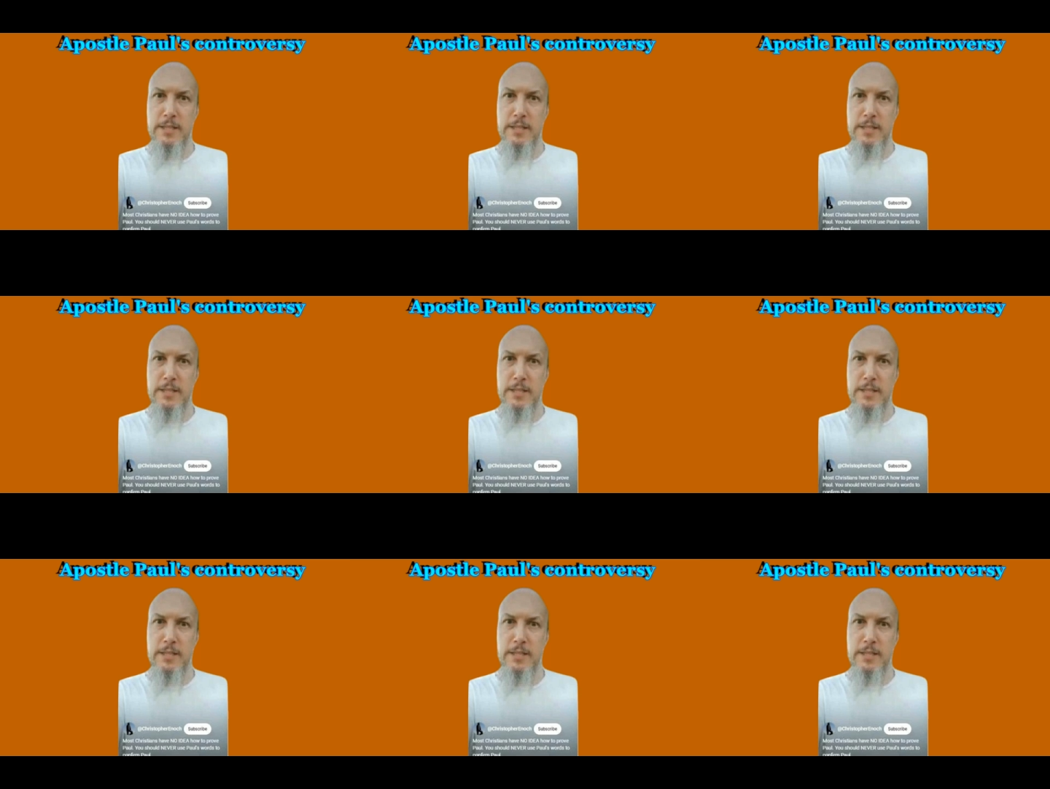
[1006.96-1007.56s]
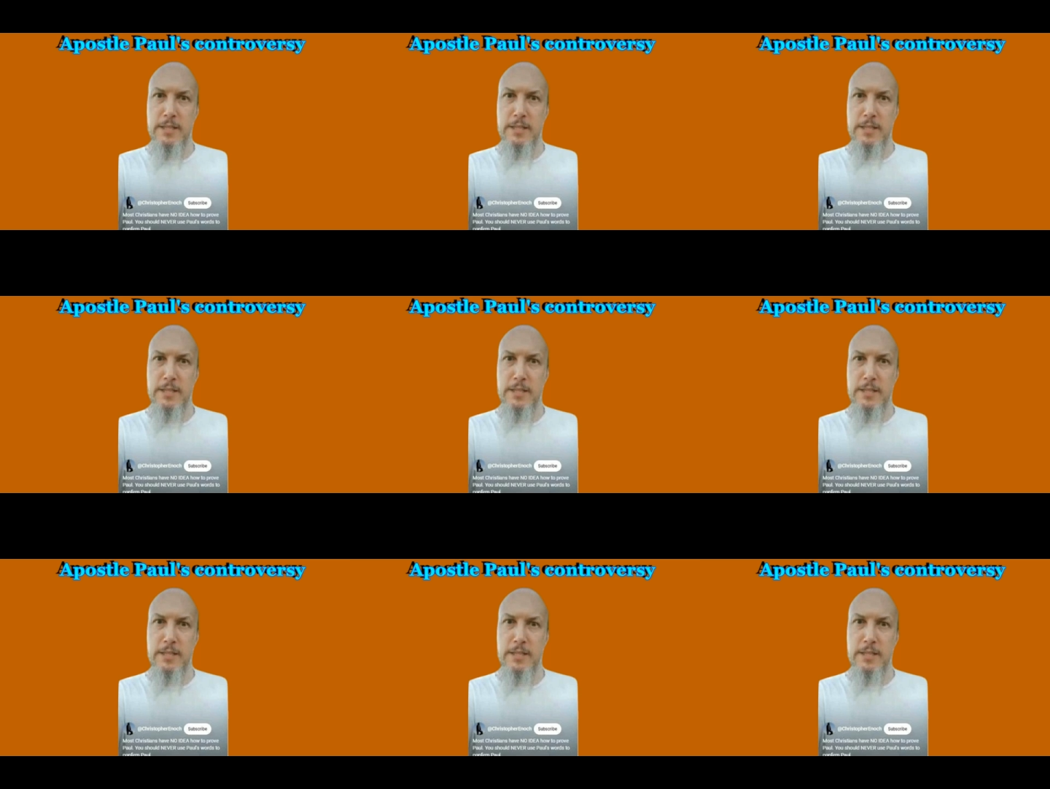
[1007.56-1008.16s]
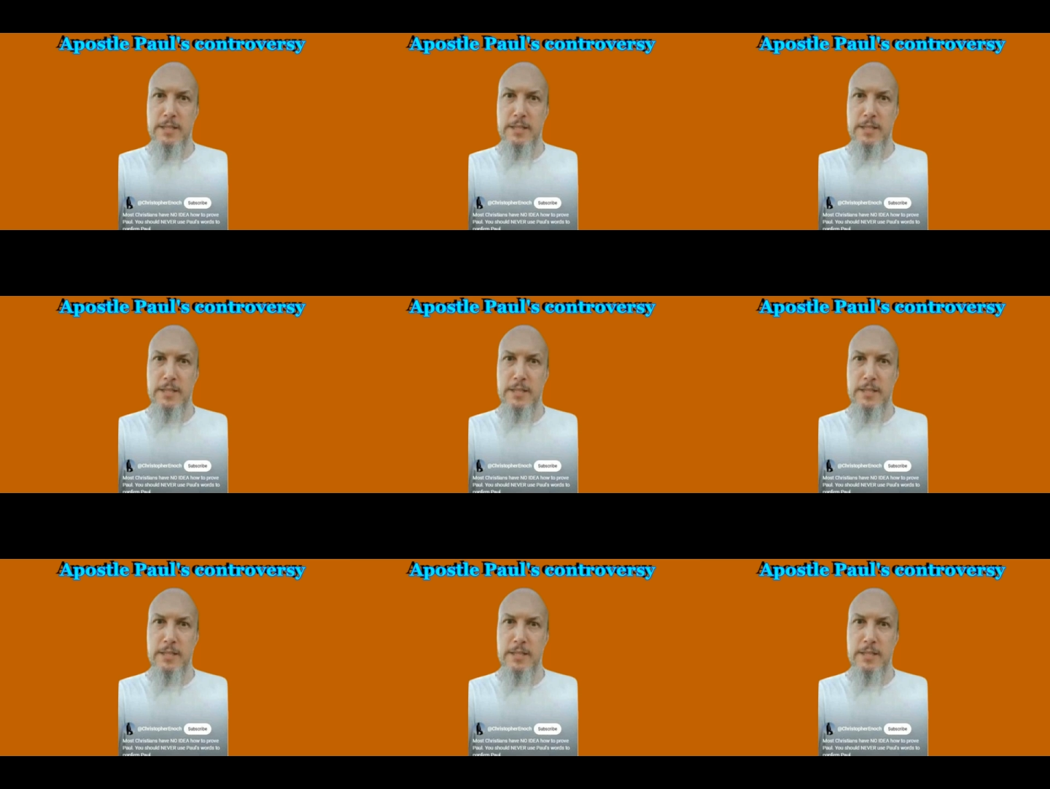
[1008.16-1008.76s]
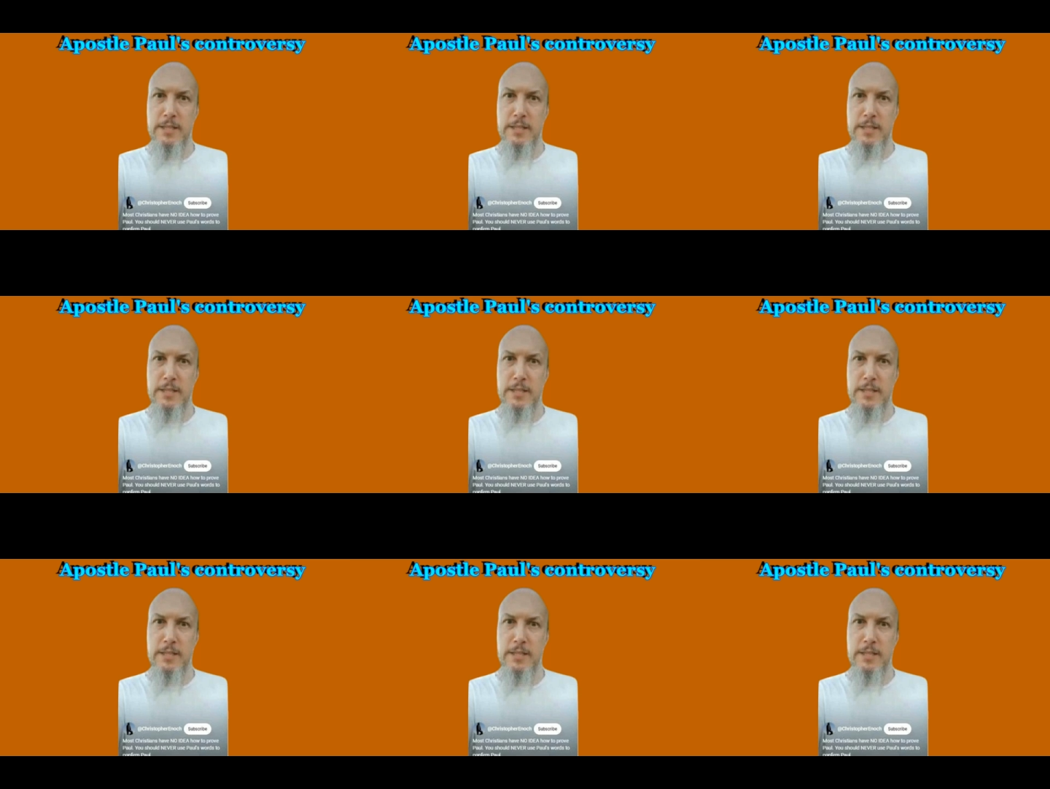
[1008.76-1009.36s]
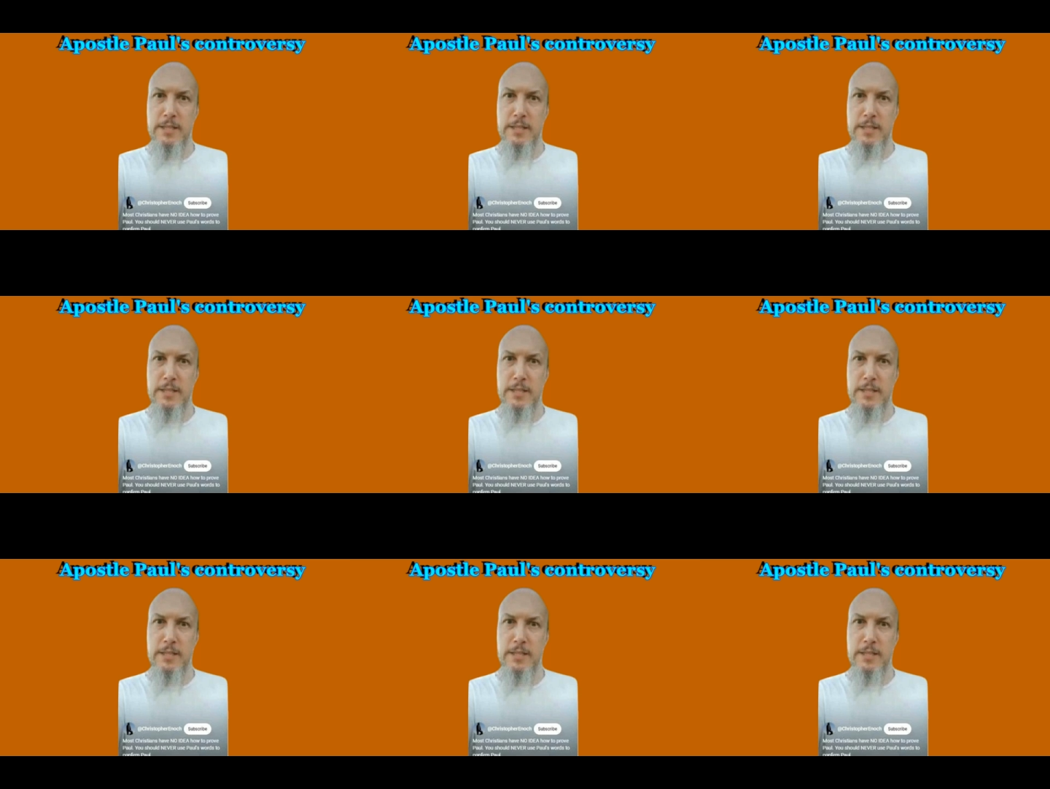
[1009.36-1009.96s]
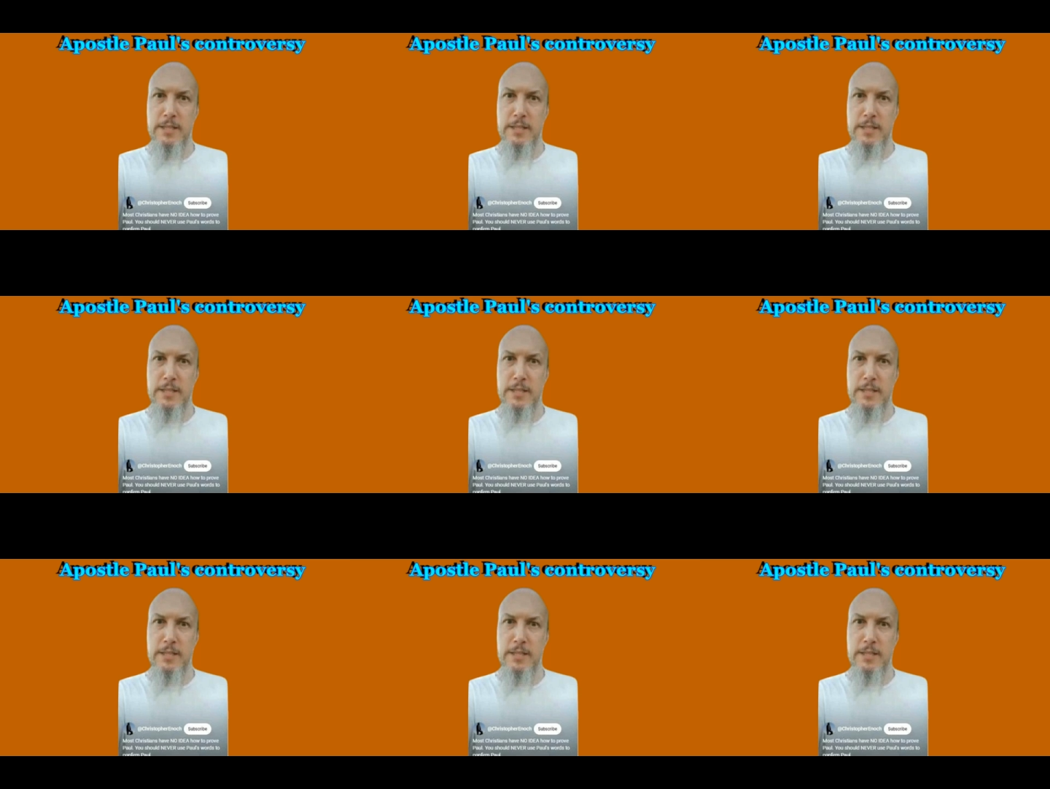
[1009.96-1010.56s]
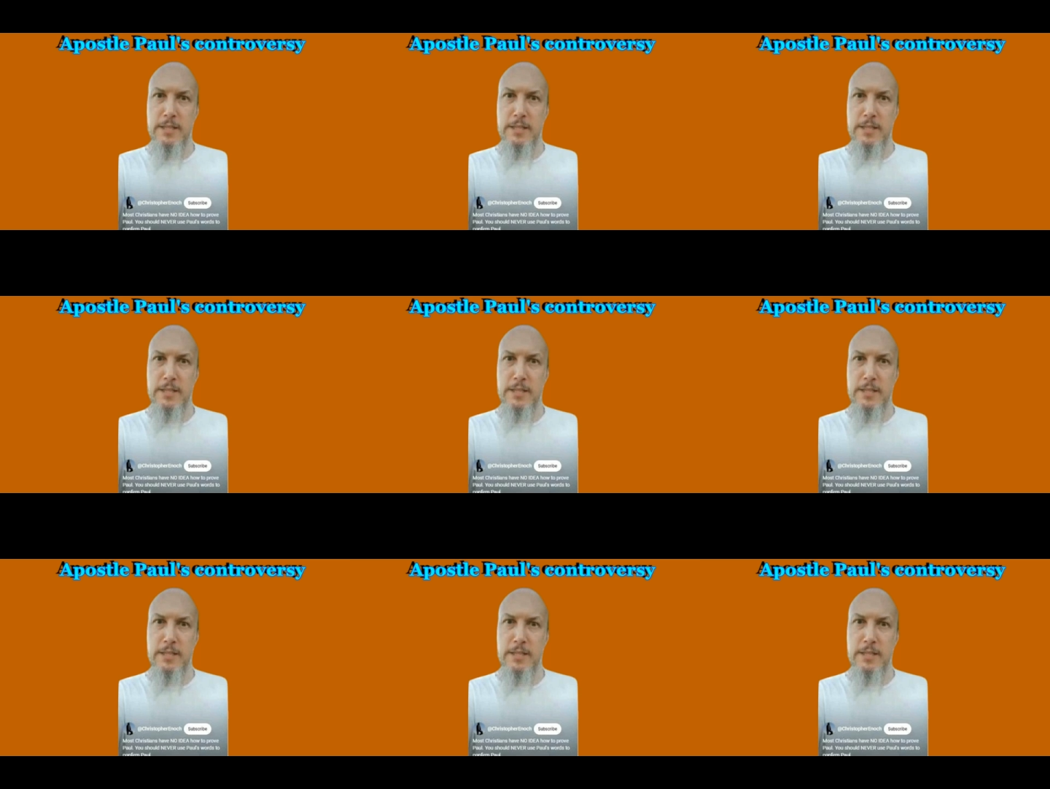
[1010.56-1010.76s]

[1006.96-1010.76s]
The face doesn't move, so there is nothing to read.